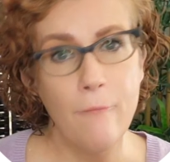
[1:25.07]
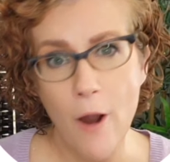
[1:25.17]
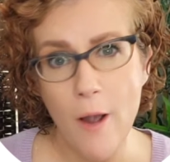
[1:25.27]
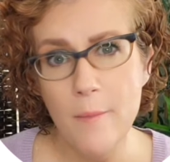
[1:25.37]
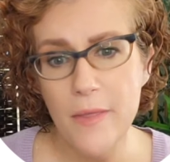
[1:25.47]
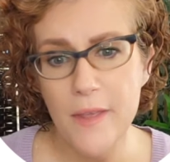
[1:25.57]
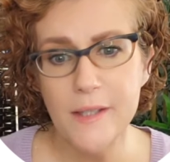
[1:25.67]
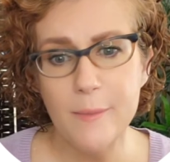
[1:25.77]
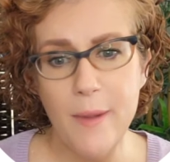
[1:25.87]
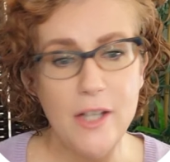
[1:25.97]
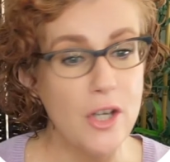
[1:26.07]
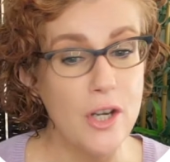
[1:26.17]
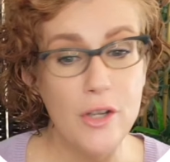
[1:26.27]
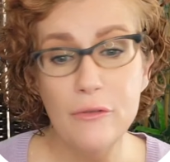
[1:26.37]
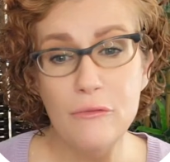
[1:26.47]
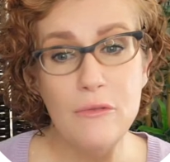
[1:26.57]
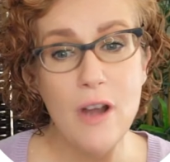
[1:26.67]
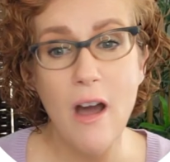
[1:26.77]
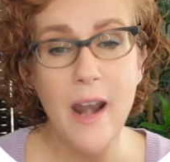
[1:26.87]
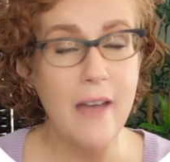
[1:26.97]
From this page, now you do
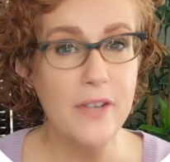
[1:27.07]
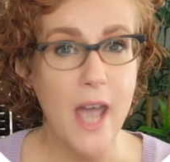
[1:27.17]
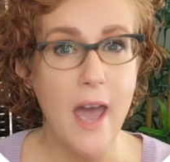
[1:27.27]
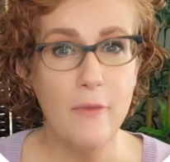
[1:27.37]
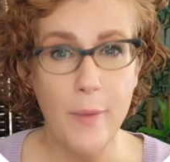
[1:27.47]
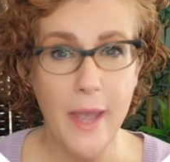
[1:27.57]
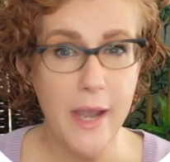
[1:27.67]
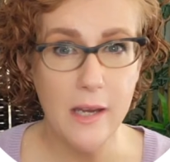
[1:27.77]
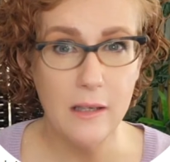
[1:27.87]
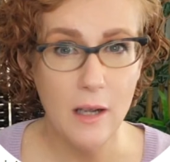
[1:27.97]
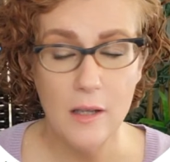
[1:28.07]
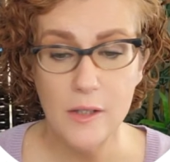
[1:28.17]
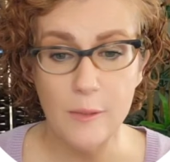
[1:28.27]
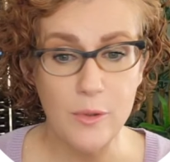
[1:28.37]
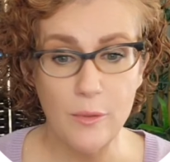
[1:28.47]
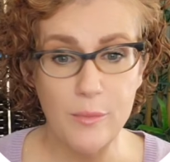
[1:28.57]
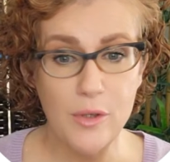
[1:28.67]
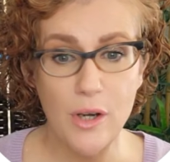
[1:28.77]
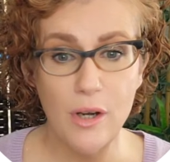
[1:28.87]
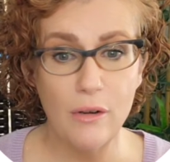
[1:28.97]
not have to have a paid
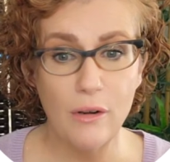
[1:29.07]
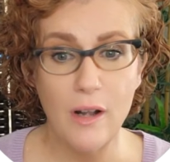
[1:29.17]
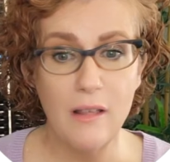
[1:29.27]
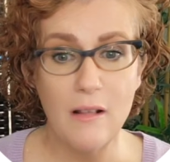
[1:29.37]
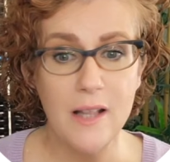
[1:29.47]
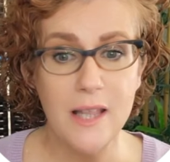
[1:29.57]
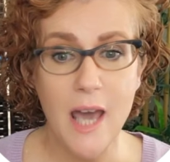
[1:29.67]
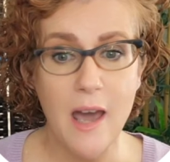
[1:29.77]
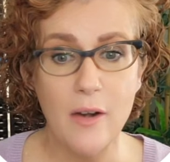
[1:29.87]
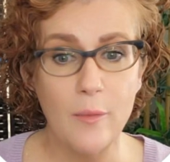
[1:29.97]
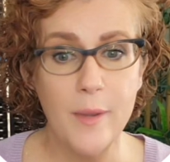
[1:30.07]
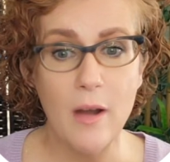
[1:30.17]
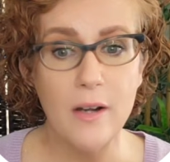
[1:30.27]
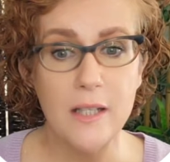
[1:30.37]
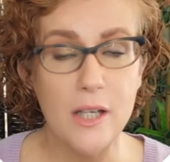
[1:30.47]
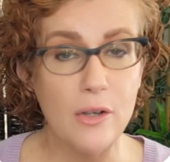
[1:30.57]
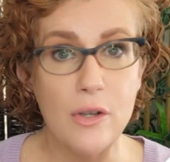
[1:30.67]
subscription or anything like that or be on a tier.